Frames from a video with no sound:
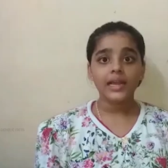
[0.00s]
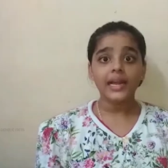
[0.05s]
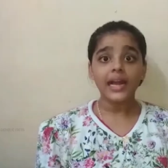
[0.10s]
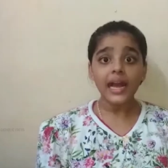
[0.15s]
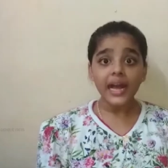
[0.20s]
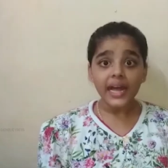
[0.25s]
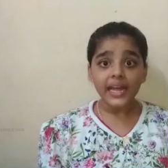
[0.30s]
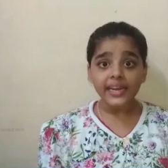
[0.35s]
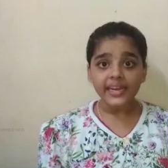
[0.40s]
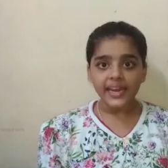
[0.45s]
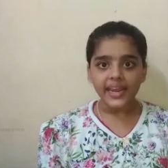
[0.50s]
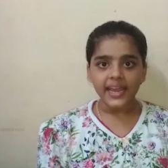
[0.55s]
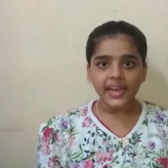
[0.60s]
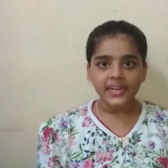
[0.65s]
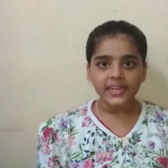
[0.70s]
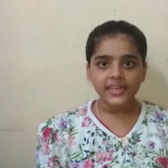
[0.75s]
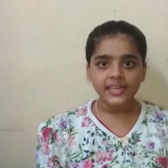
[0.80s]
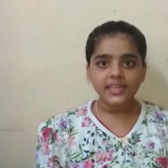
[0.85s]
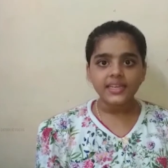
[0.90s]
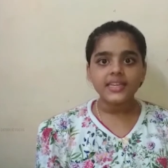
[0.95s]
Correct!
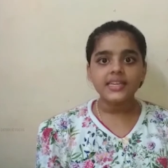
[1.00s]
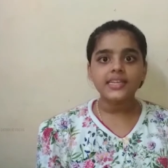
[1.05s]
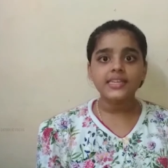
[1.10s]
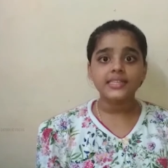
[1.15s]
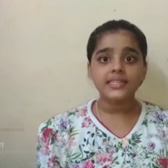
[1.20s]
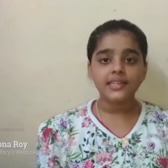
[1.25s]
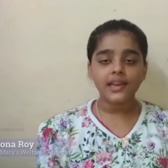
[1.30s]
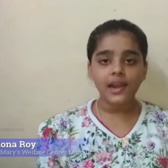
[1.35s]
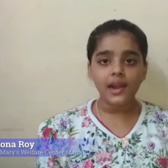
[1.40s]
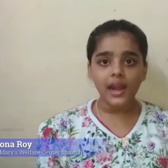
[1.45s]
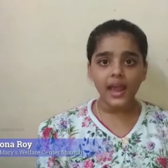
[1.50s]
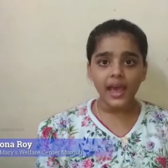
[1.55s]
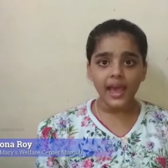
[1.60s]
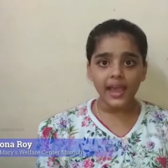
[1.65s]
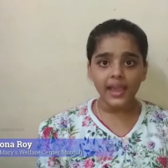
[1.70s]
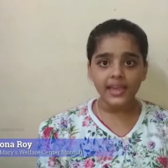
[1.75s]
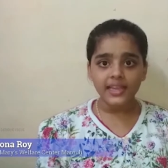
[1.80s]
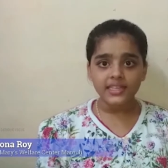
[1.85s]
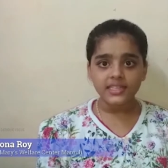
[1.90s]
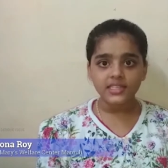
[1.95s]

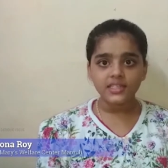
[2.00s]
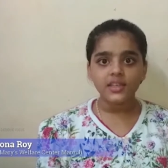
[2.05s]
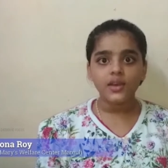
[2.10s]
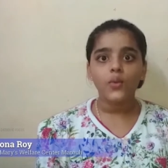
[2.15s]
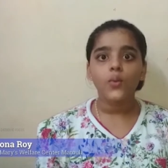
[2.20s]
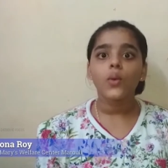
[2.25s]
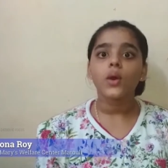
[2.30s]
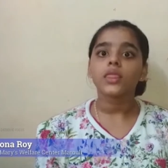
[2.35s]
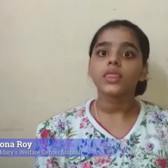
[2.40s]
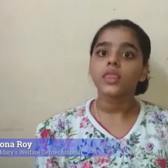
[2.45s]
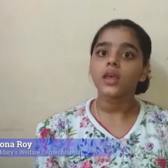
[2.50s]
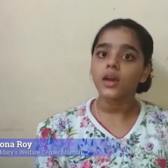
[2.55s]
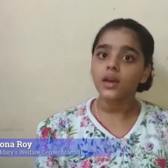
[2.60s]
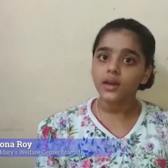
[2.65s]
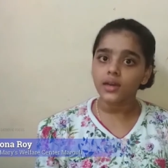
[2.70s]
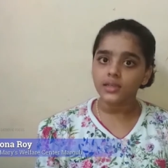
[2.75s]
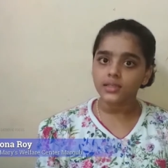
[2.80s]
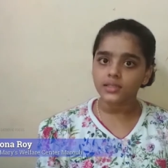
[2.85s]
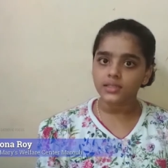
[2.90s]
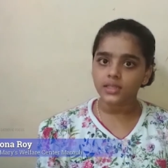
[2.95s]
Israelites were
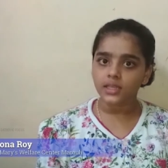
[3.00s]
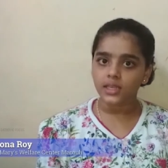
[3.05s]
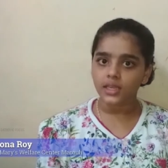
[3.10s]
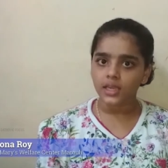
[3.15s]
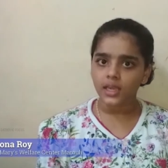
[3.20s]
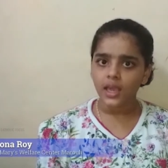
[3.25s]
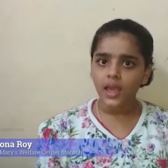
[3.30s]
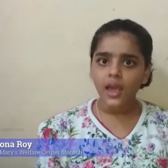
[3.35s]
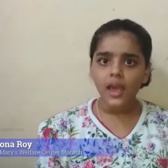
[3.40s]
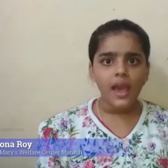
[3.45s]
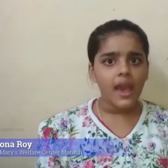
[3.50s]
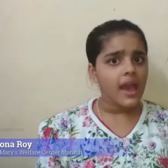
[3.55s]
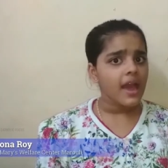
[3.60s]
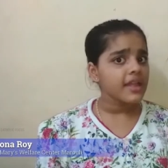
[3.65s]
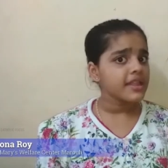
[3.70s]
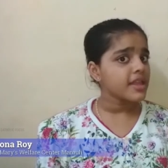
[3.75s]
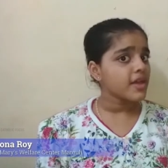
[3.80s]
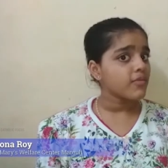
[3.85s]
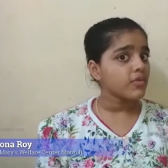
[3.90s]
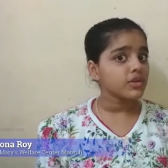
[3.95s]
thirsty and
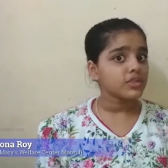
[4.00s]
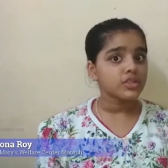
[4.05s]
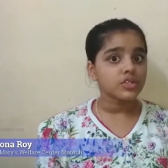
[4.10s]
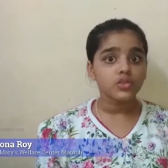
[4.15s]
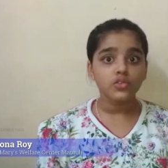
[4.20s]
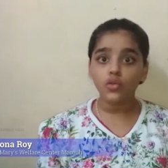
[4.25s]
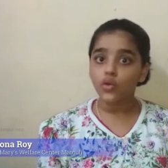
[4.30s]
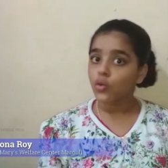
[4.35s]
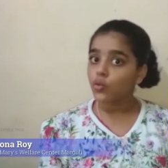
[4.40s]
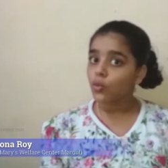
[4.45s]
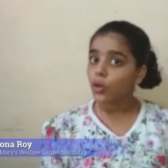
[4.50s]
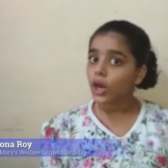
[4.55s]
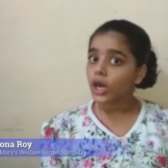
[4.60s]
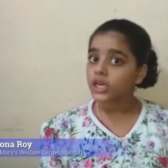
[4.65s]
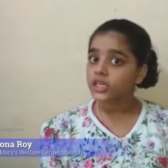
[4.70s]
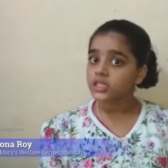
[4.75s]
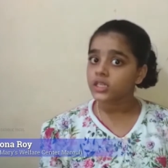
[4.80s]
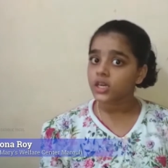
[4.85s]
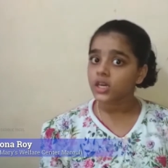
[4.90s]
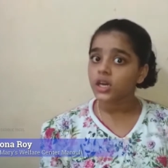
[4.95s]
there was no
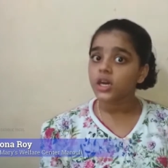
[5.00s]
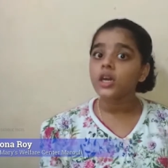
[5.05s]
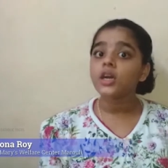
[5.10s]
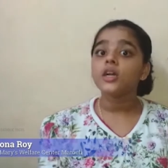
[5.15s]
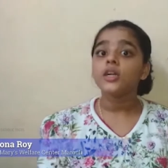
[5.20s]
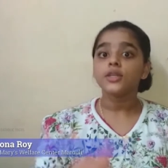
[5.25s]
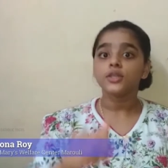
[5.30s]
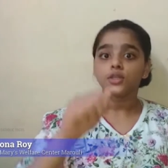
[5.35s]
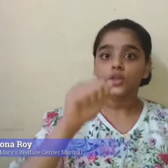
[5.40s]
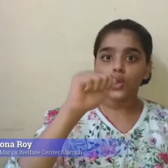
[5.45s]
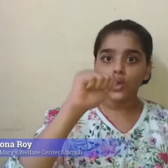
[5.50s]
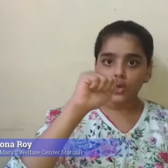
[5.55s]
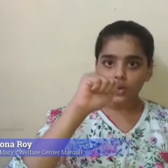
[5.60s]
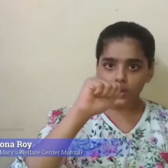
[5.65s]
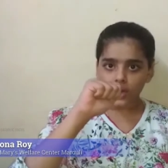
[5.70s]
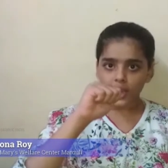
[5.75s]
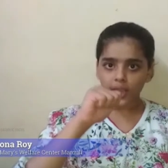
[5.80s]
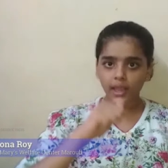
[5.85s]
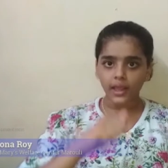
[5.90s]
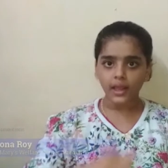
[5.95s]
water to
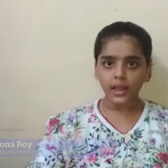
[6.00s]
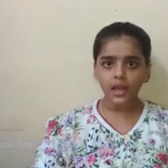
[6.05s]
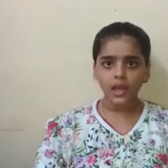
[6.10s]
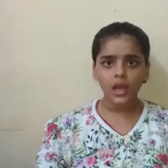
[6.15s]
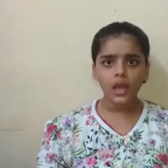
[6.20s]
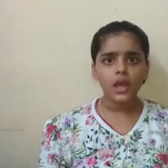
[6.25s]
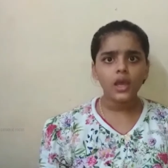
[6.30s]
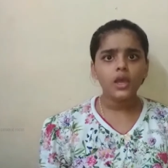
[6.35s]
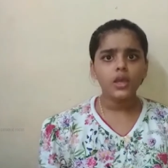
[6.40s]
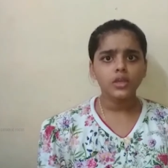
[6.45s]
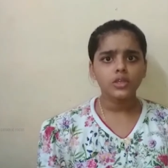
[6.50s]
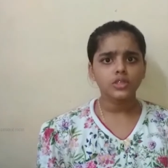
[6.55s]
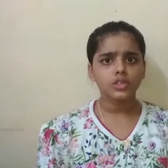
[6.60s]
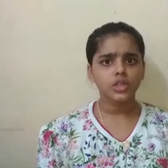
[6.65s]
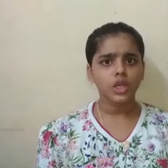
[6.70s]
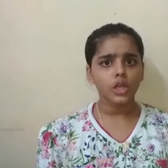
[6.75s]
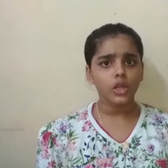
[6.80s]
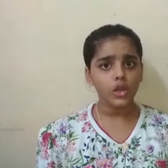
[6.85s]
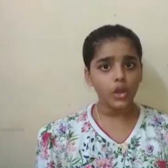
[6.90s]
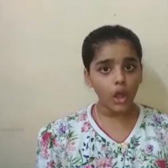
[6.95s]
drink. So
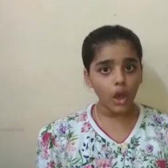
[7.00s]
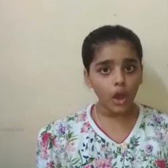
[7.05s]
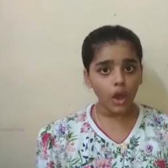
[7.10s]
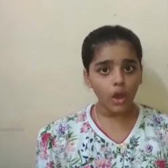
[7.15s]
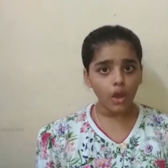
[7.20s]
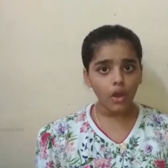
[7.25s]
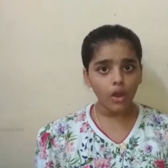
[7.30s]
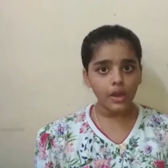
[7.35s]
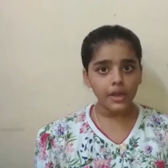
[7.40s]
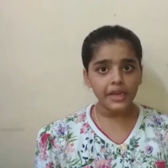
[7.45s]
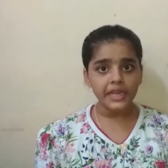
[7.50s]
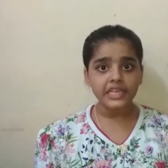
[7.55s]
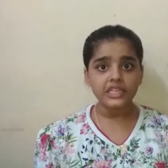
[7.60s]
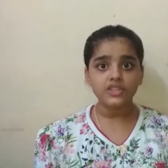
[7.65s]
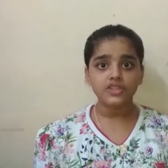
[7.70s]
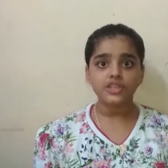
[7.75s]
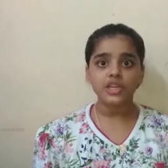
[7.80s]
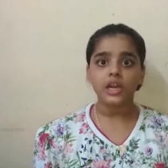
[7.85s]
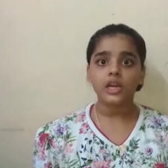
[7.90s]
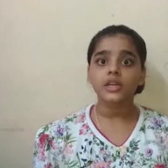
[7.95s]
Lord
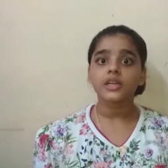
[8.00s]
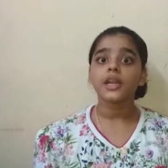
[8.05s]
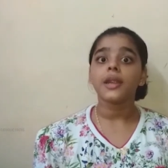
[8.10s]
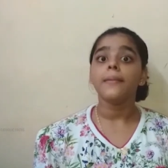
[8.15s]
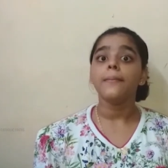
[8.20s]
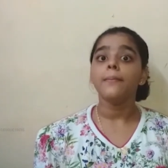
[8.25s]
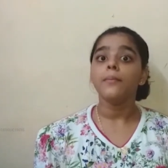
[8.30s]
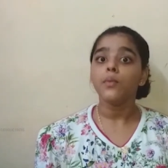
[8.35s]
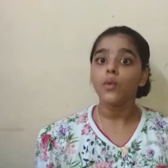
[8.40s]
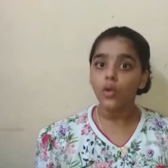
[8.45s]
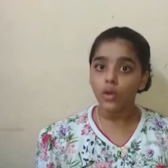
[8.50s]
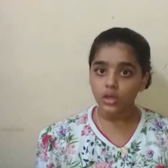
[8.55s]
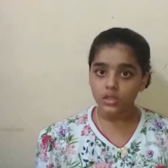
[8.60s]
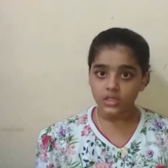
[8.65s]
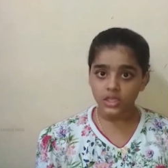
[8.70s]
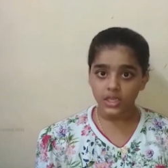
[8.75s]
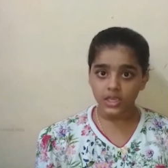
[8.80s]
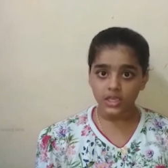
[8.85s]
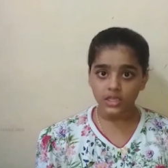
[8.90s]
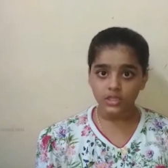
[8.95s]
instructed
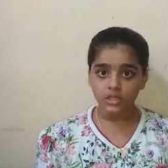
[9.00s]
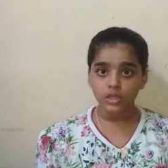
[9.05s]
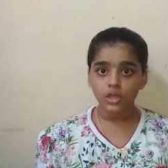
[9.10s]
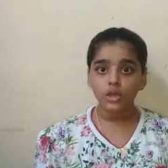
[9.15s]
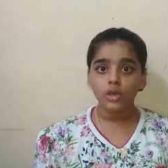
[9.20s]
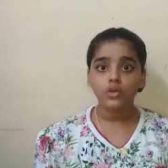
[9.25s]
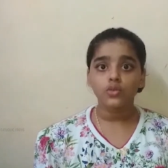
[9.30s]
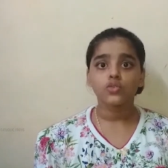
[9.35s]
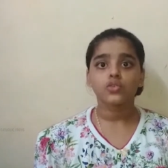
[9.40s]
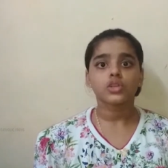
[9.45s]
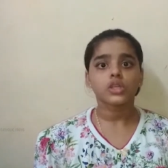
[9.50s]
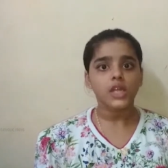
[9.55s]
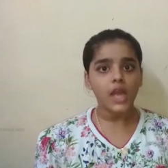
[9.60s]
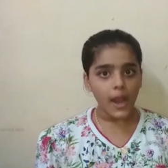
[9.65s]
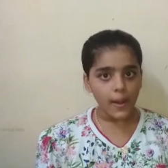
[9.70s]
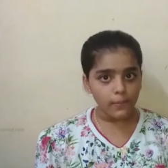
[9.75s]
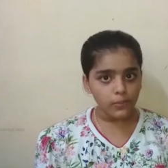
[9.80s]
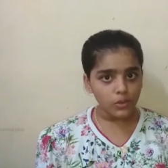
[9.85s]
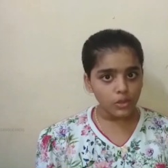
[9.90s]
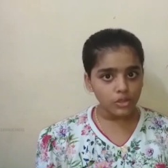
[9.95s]
Moses to
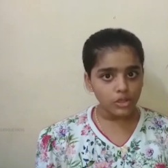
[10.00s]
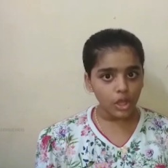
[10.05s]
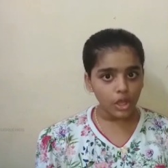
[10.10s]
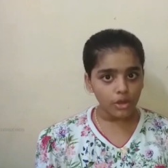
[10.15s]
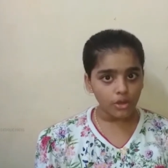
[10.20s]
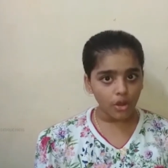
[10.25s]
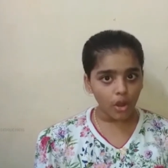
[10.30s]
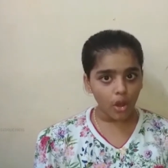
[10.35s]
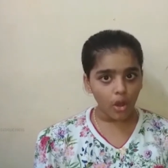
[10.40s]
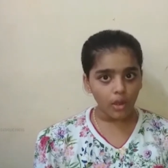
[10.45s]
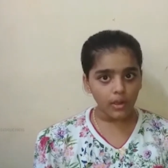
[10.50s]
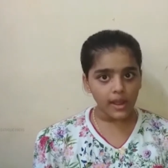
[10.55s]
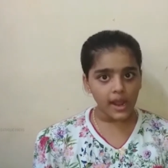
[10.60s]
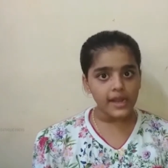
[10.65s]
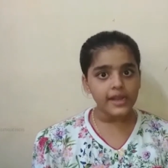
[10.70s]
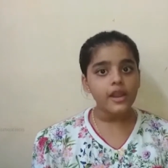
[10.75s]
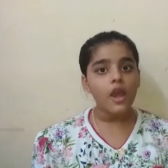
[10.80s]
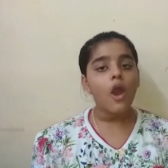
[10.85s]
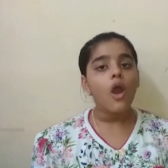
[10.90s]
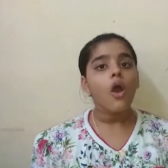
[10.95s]
come to the rock
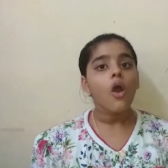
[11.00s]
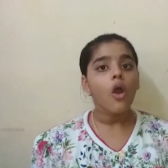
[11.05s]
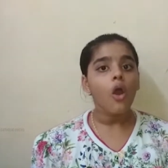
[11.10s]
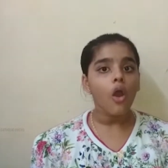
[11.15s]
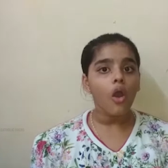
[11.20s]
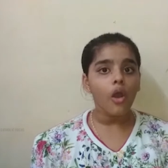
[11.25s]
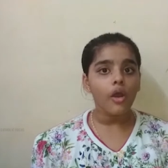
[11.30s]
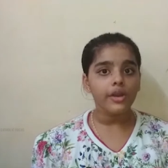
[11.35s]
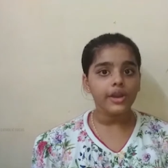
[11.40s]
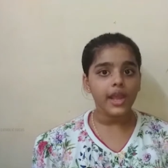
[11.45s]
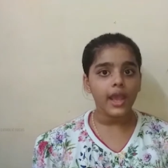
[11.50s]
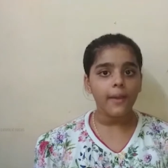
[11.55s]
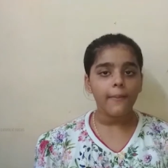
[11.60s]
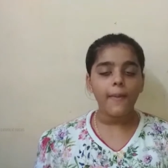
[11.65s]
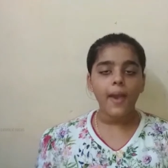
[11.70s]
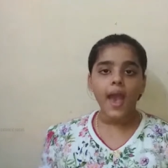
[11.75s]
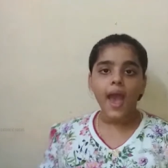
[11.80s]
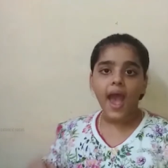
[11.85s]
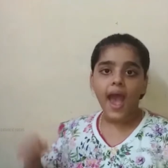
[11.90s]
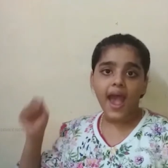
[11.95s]
at Horeb
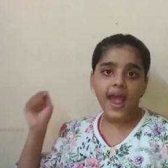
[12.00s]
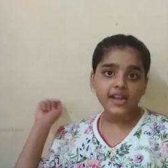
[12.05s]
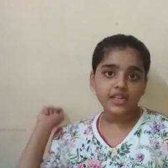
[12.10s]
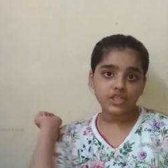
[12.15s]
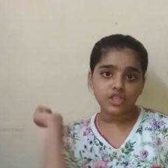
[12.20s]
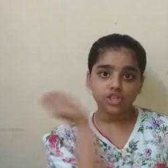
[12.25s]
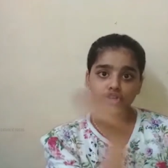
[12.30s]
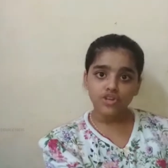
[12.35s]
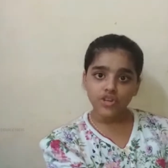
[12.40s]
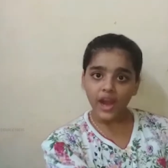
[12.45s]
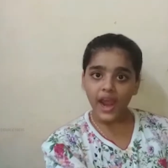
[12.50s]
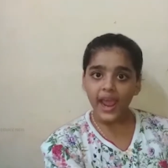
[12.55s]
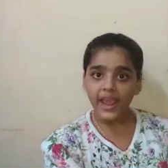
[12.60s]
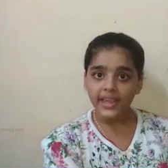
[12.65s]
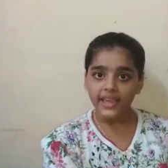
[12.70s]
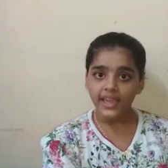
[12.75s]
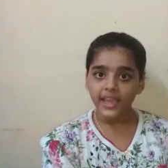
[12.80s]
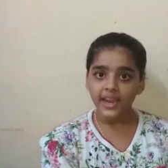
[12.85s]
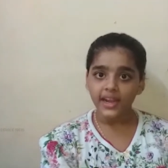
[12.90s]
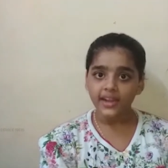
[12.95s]
and strike
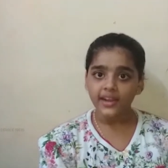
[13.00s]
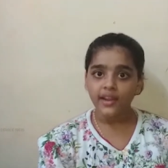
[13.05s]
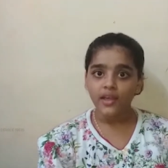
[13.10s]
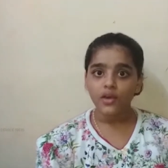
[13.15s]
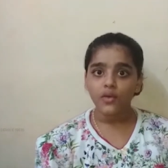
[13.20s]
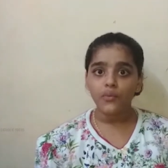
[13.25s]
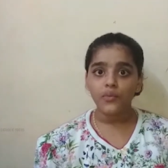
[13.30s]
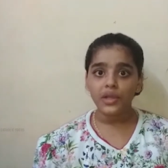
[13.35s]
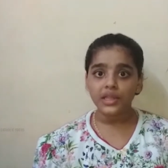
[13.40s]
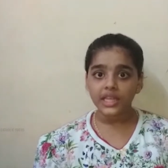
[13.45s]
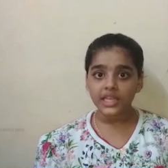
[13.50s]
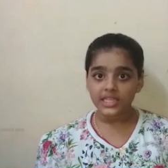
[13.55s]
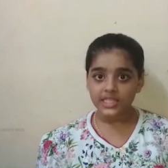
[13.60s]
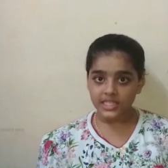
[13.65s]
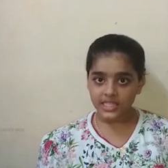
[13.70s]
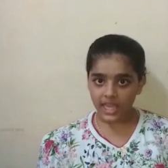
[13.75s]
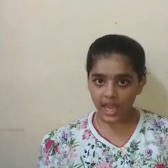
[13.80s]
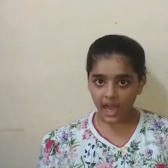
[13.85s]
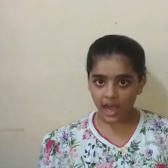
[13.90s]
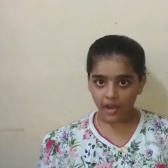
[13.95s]
it with his
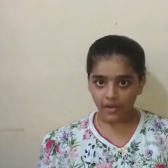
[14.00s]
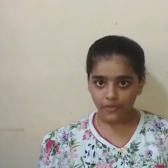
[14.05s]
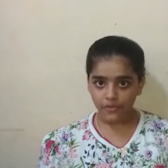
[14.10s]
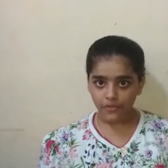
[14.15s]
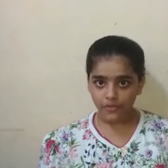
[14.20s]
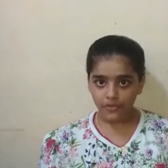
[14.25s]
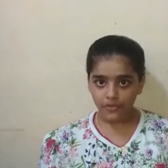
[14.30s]
staff,